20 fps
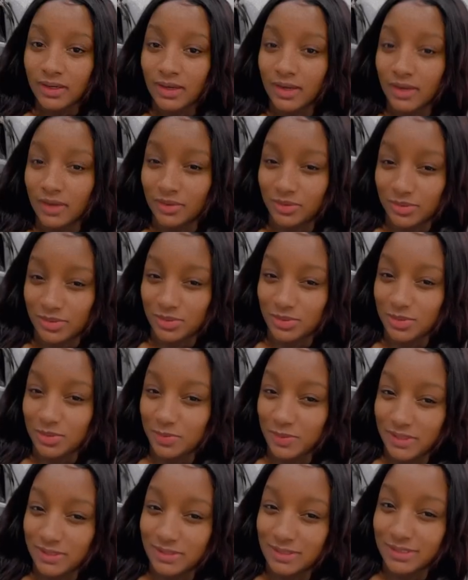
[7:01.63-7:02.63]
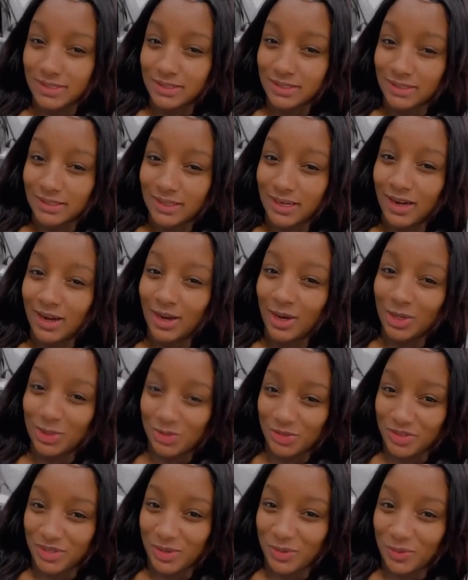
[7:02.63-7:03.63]
I also spent
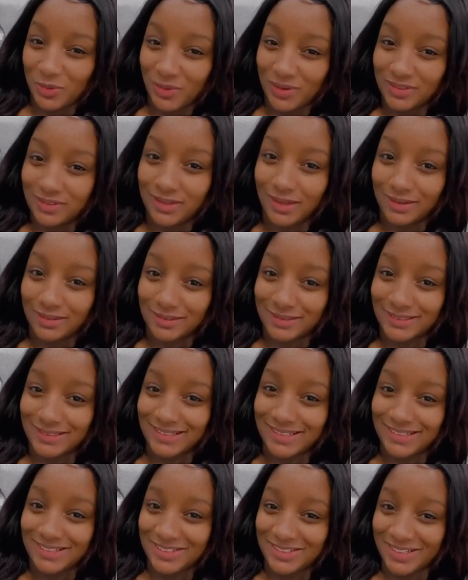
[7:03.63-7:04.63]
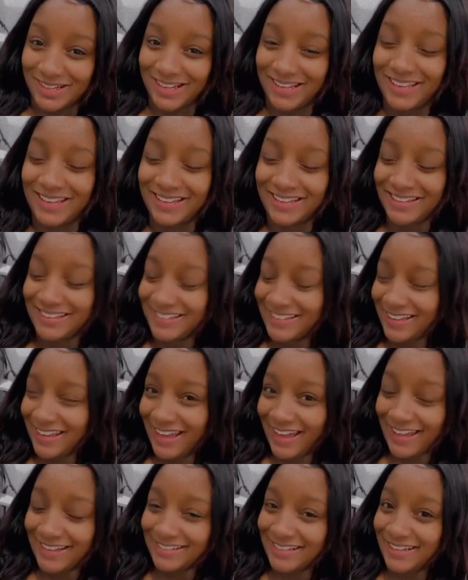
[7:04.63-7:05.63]
$101 yesterday
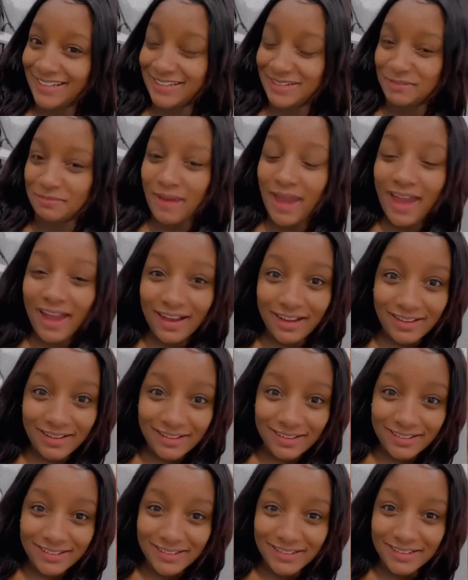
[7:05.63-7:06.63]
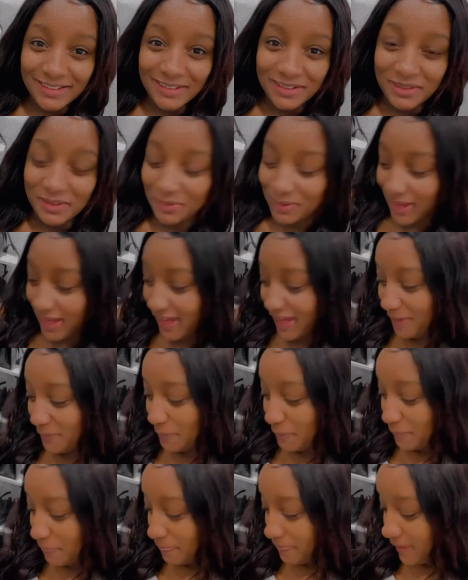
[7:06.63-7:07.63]
and I need it back, okay?
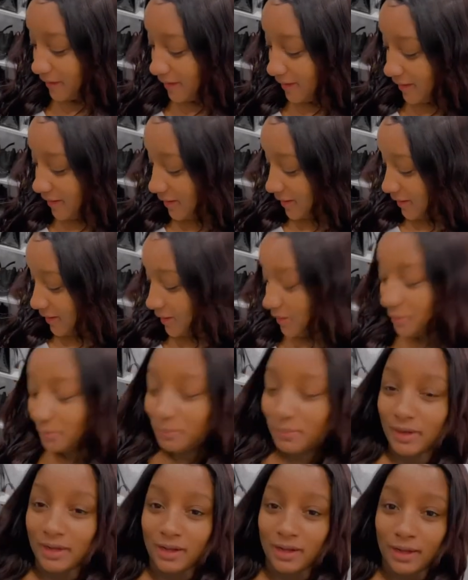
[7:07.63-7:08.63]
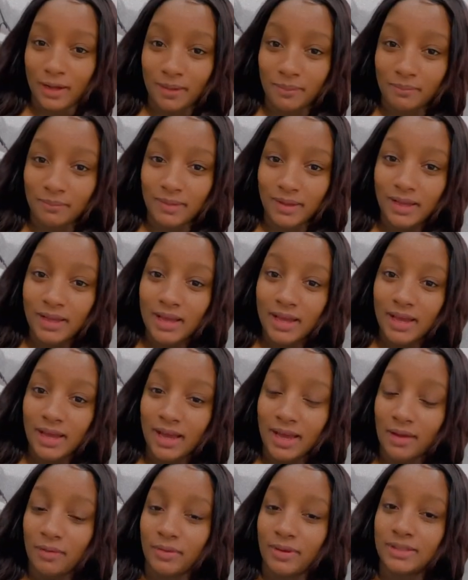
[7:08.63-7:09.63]
But
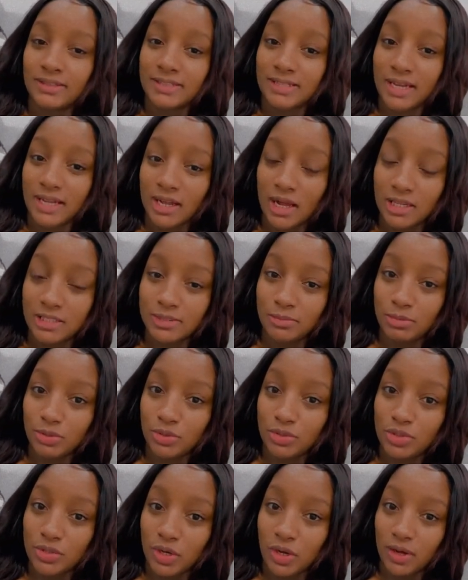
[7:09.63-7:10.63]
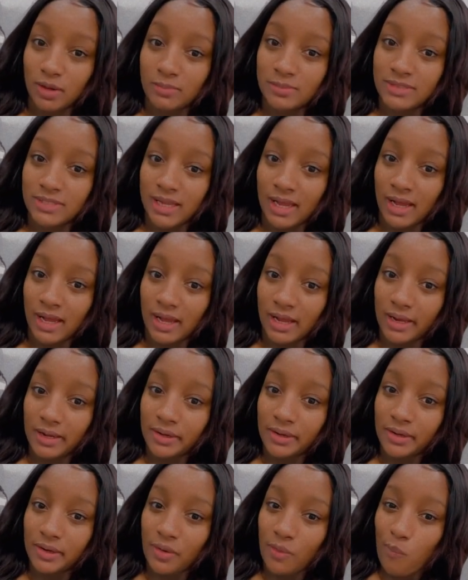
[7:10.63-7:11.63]
I went and I got some new scrubs,
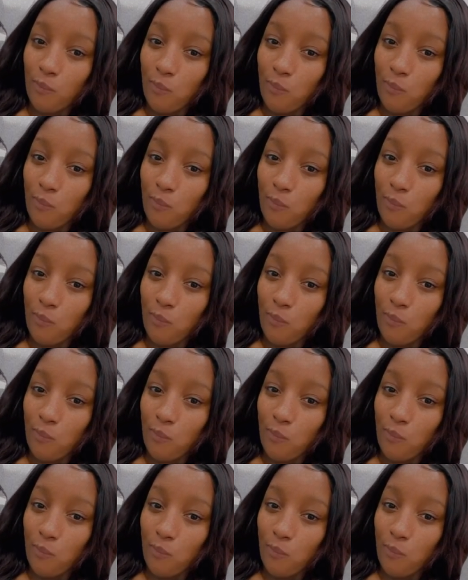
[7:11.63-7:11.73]
and